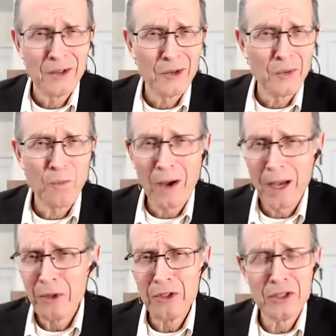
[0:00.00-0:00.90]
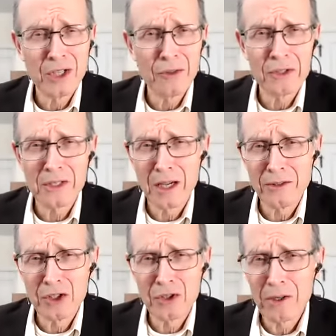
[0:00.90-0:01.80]
why would you share those kinds
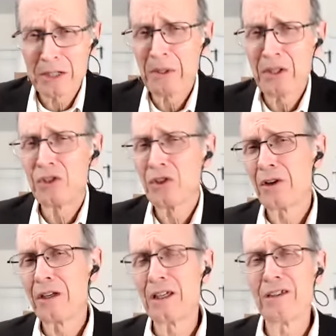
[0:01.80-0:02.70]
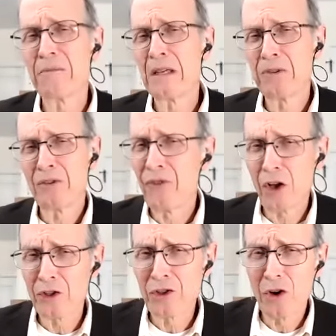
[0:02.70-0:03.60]
of stories? Because you're going to give people
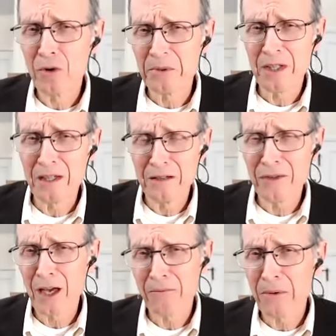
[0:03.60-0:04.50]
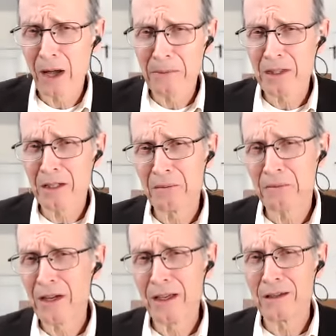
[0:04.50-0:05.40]
false hopes that if they have problems, they can
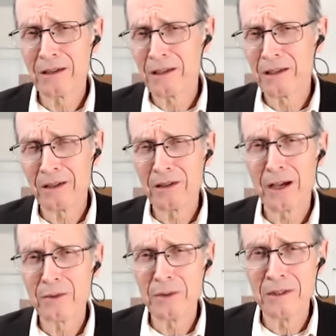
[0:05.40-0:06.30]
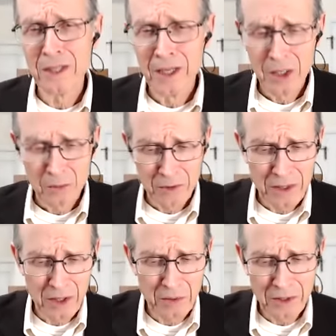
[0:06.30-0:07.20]
pray and, and, and God will, will
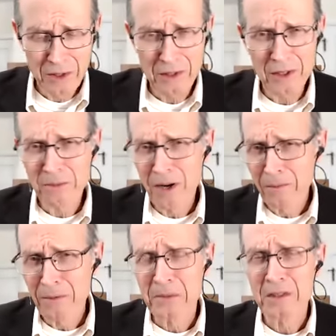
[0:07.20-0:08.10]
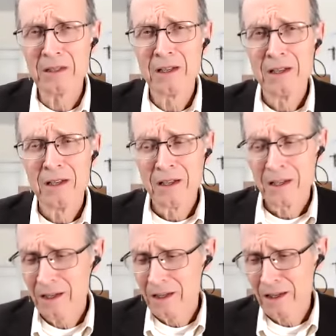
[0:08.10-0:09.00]
deal with their, their problems.
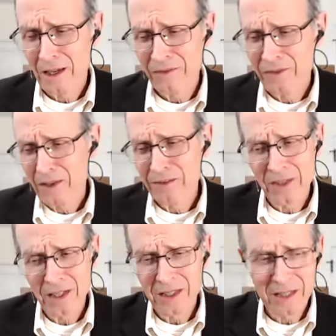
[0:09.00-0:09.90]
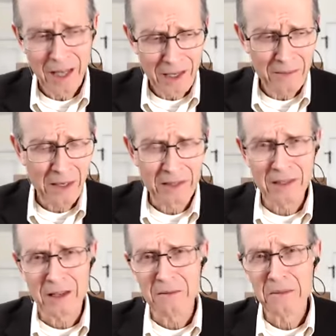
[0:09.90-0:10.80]
And I felt very sad about
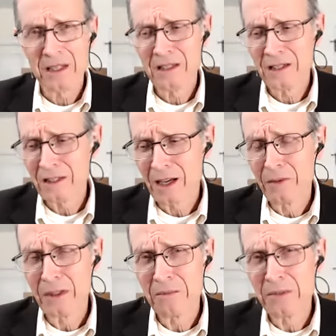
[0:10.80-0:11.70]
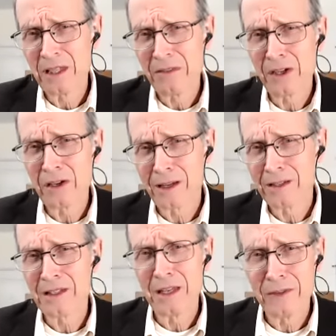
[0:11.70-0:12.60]
that because I really believe that God
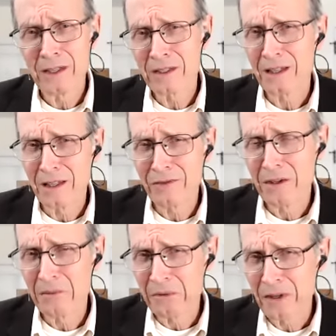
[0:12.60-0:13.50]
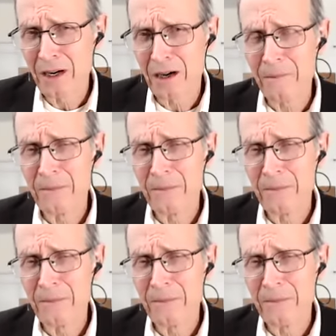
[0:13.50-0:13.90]
has given us a gift in prayer